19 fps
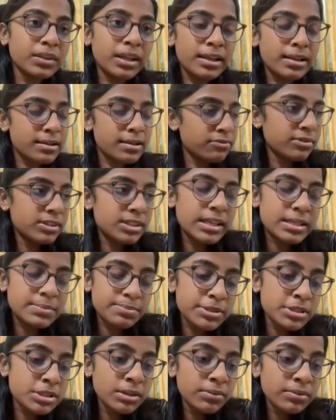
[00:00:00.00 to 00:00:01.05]

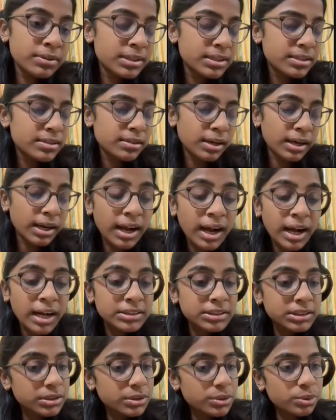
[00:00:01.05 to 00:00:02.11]
especially with
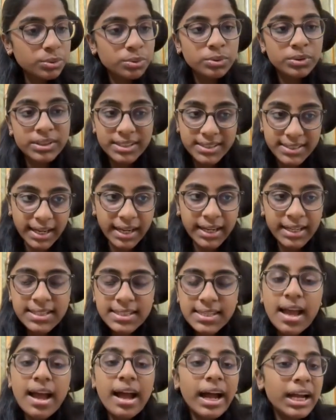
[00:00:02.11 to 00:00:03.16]
regards to designs,
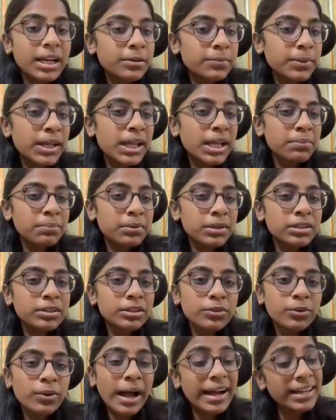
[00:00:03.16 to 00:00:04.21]
I'd be able
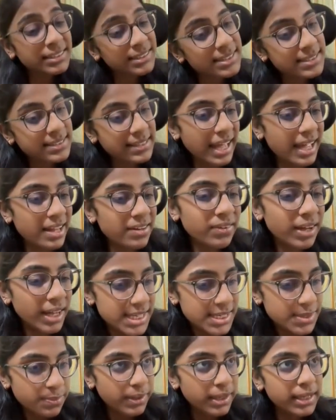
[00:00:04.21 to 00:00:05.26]
to access Canva
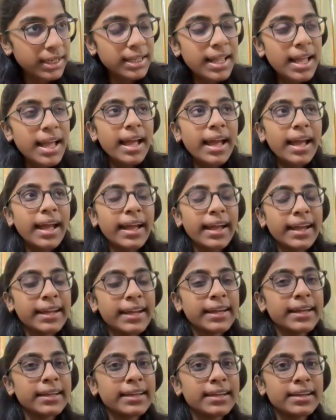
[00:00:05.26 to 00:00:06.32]
as well,
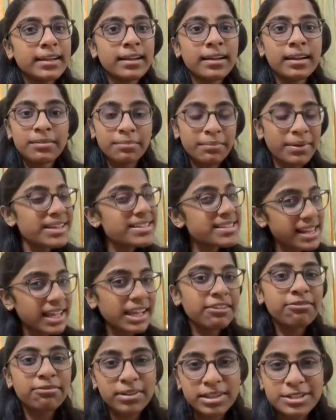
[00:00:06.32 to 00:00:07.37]
and it makes
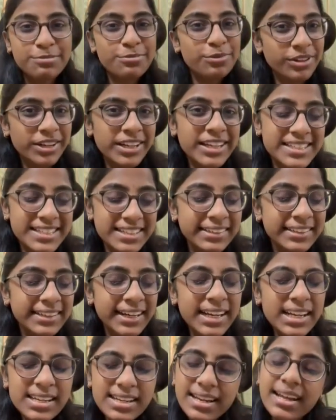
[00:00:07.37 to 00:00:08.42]
life much more easier,
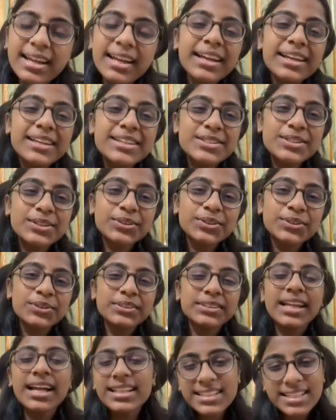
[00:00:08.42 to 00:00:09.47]
right? So
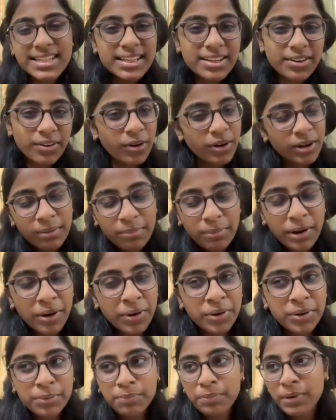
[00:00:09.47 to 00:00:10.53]
that's it, all
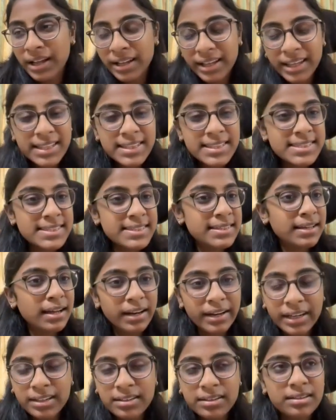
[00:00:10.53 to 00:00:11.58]
about plugins,
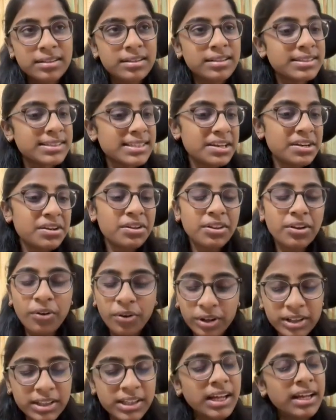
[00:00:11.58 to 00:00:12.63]
connectors, and
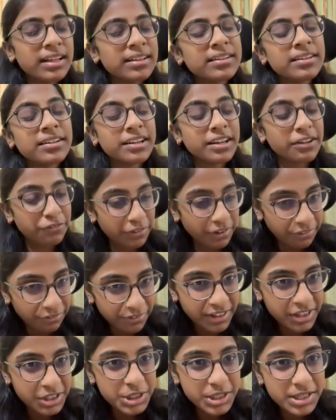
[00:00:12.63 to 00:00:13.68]
all the other different
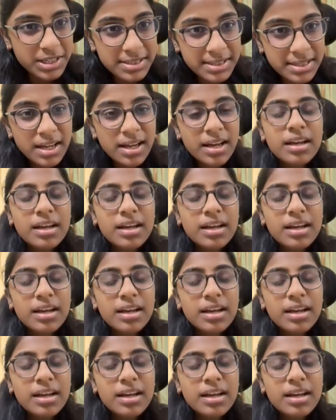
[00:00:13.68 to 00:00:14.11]
features.